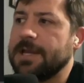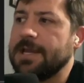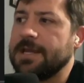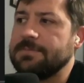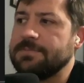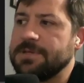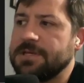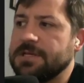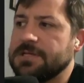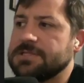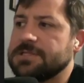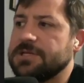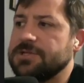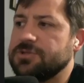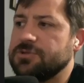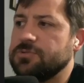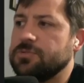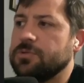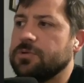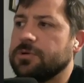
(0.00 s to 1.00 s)
because I
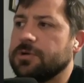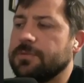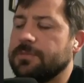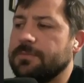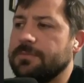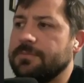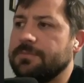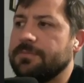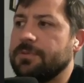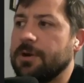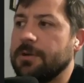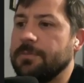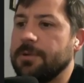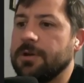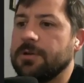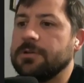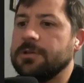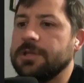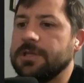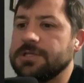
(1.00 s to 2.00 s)
do work
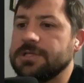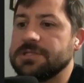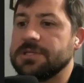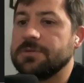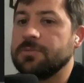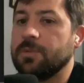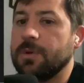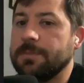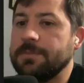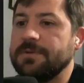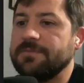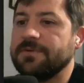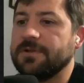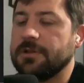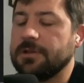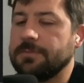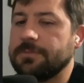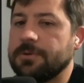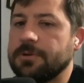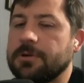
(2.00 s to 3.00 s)
primarily as a web
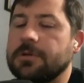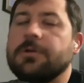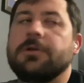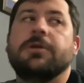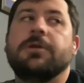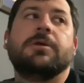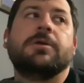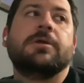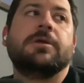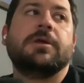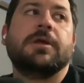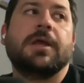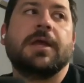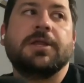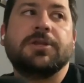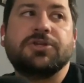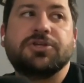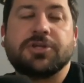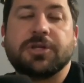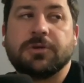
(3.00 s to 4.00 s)
developer
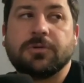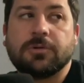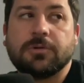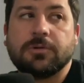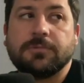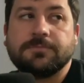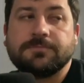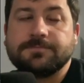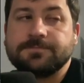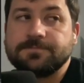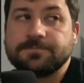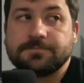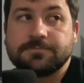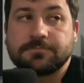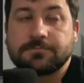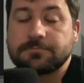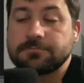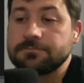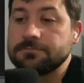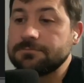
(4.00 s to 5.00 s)
in general,
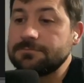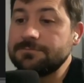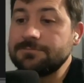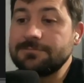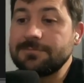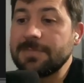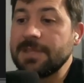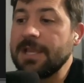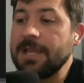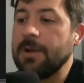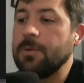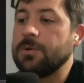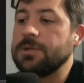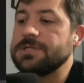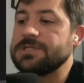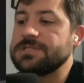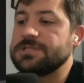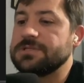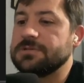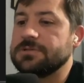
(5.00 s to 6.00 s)
I want to
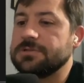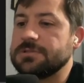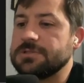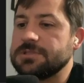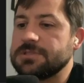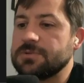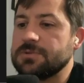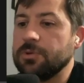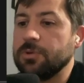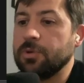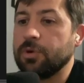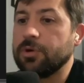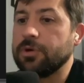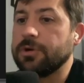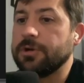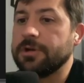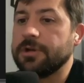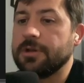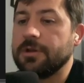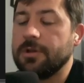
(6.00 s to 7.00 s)
still
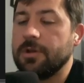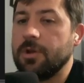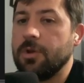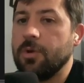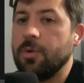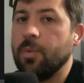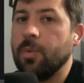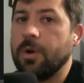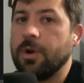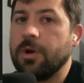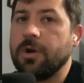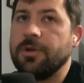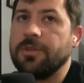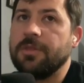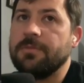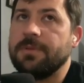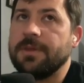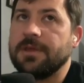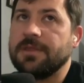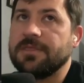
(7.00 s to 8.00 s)
learn where are the
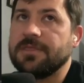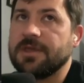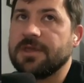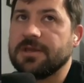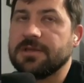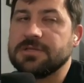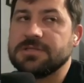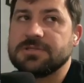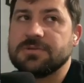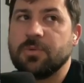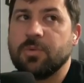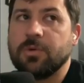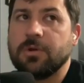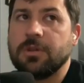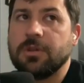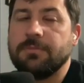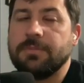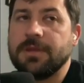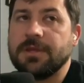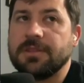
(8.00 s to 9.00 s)
big things, what are
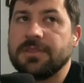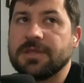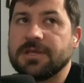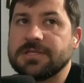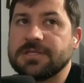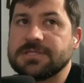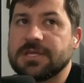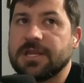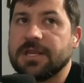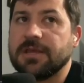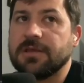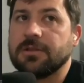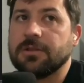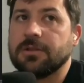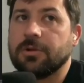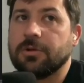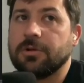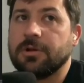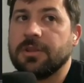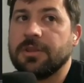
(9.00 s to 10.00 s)
the big things that I can
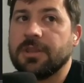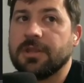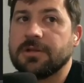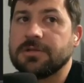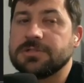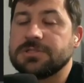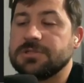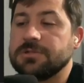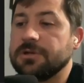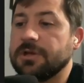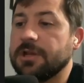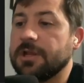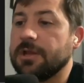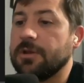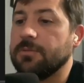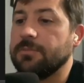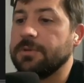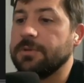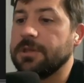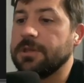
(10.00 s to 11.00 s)
learn that are still going to
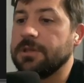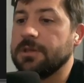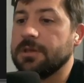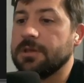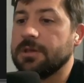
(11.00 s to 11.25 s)
help me